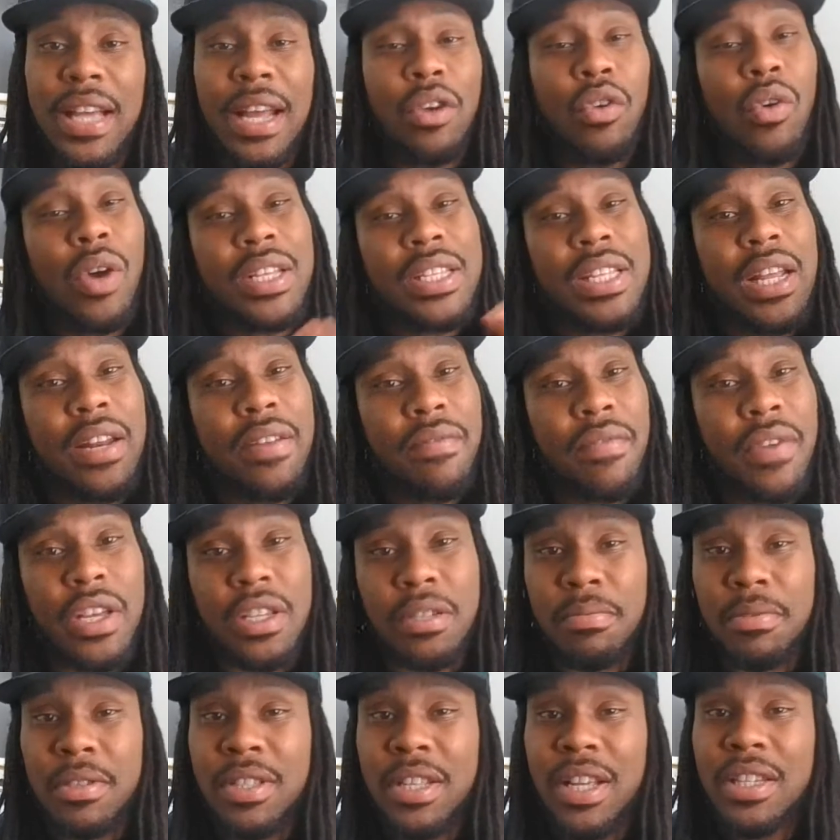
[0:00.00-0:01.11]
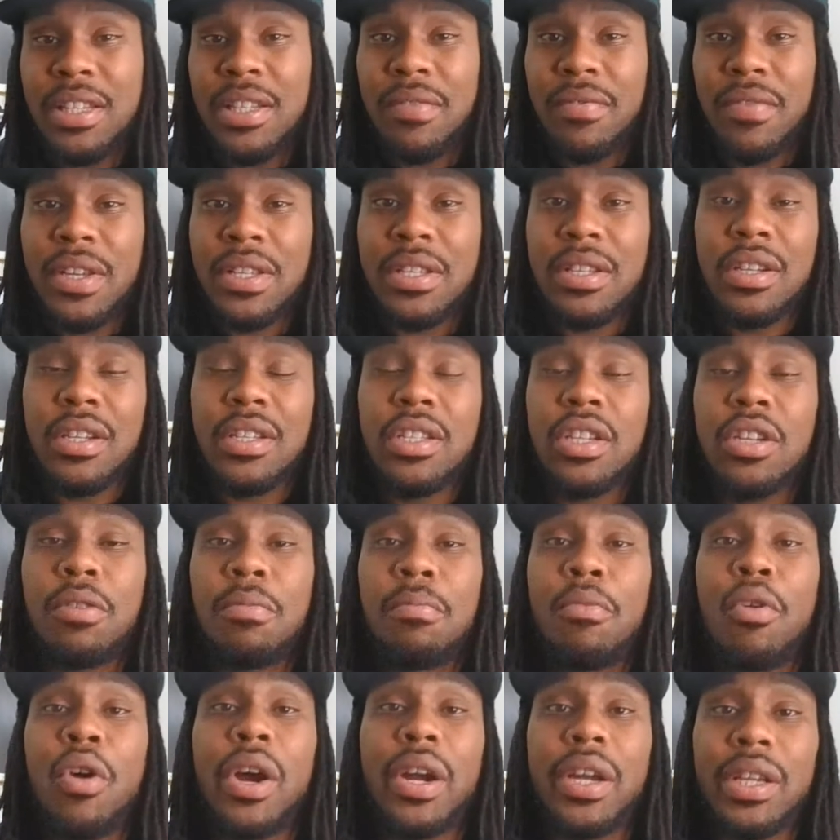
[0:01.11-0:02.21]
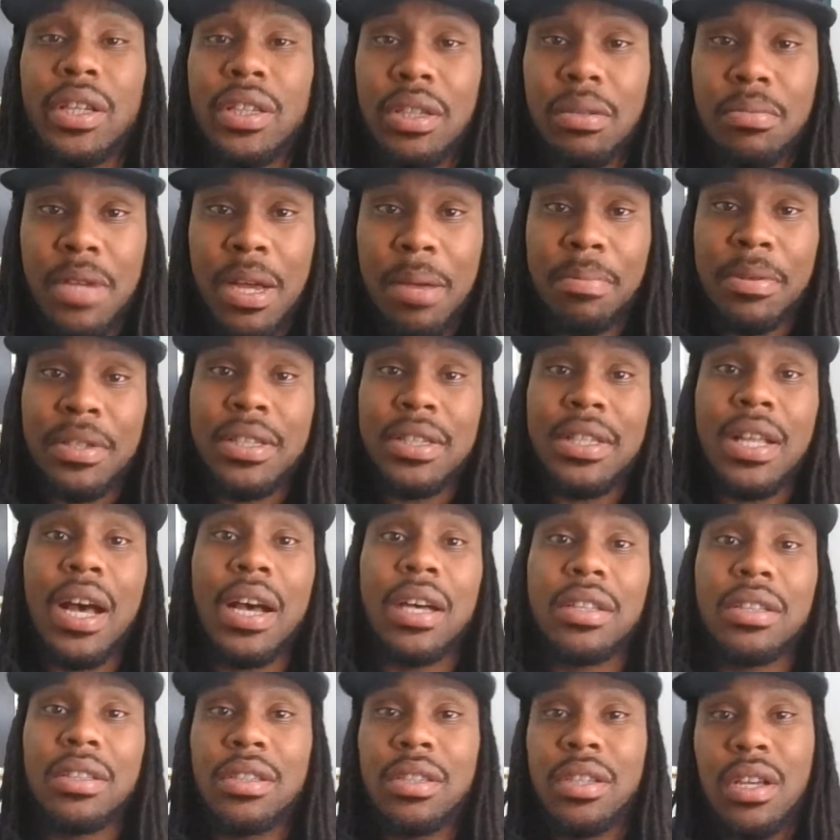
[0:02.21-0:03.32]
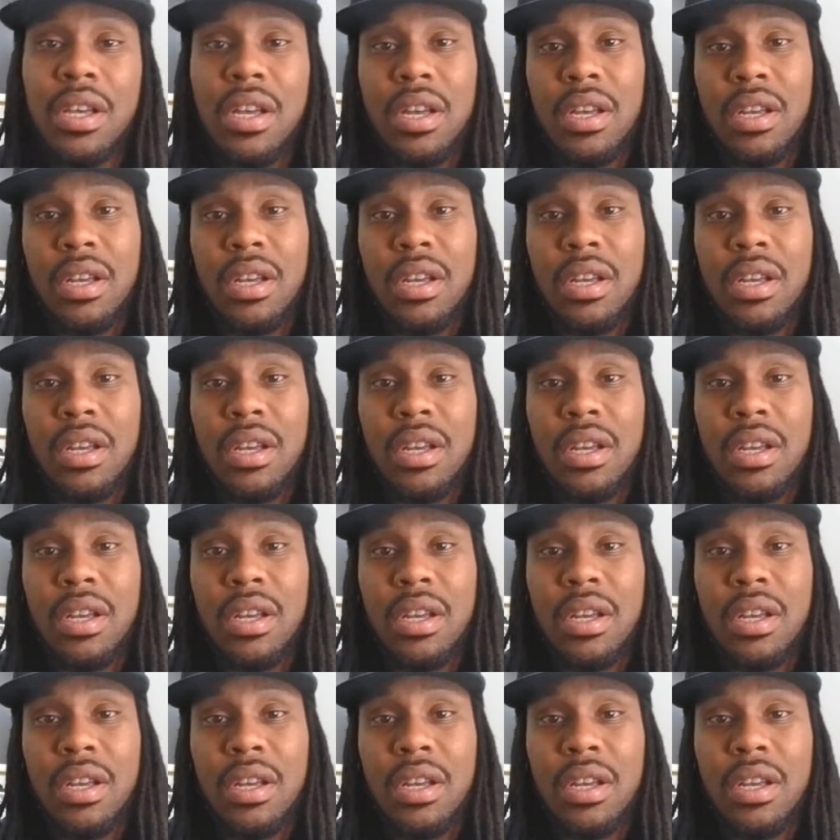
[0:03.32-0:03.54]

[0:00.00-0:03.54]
I know I said investment. That's investing into the market, some type of stocks,